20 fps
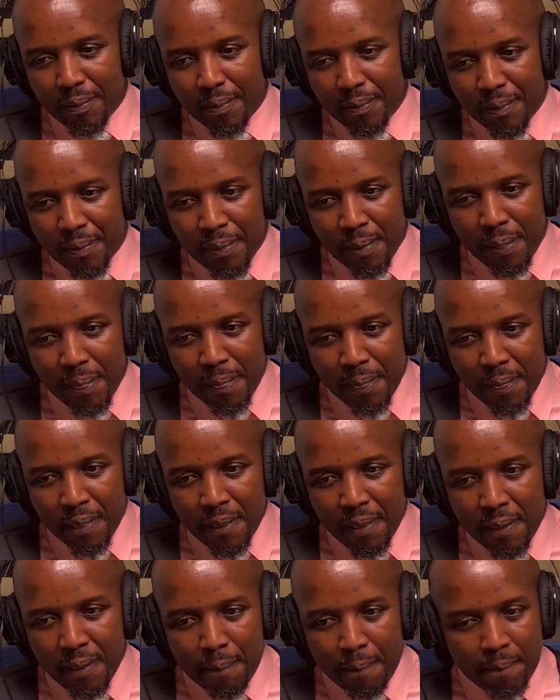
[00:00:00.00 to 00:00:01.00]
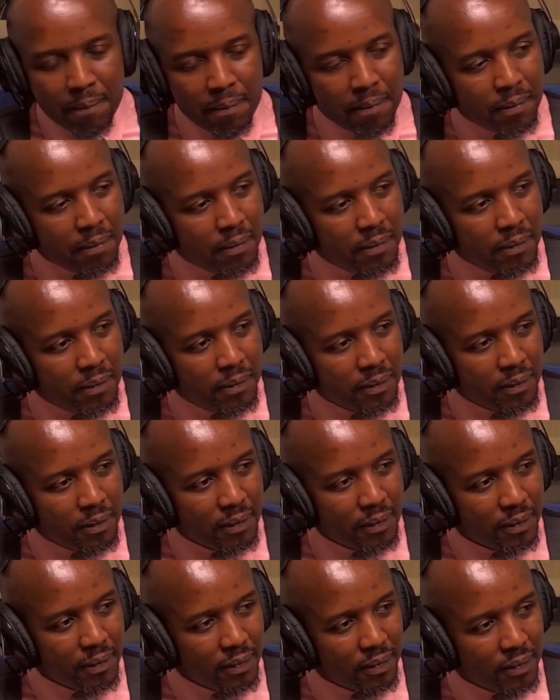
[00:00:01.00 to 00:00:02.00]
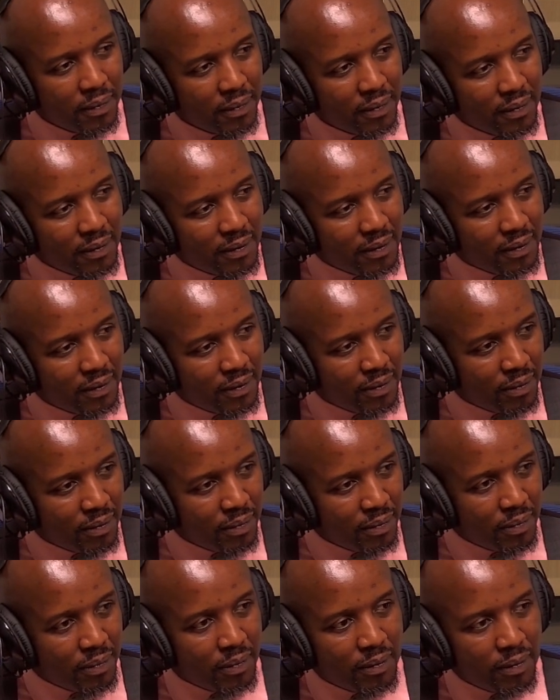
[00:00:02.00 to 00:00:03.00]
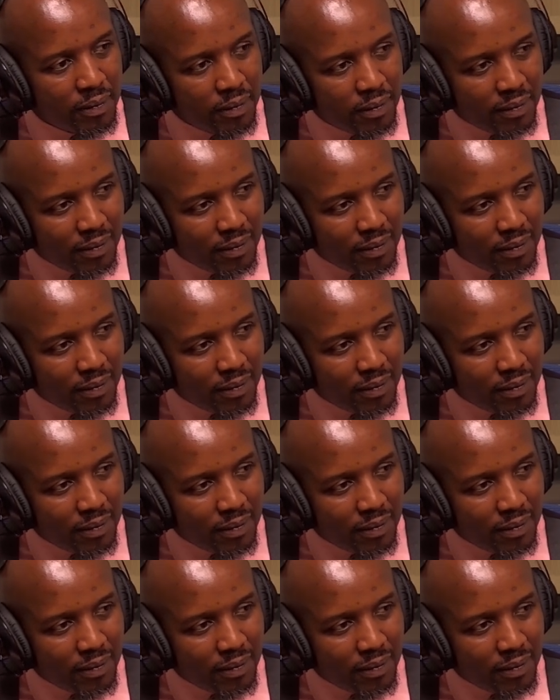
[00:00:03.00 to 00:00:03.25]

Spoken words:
So for me, I'll say this. Nimenunua